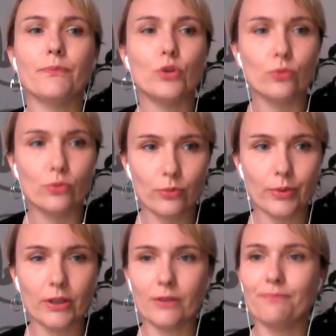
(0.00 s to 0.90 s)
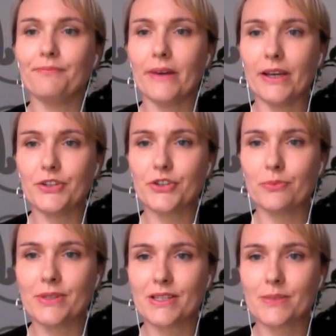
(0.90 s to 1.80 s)
You would be HR
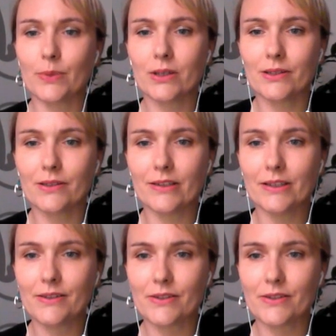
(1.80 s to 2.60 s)
business partnering.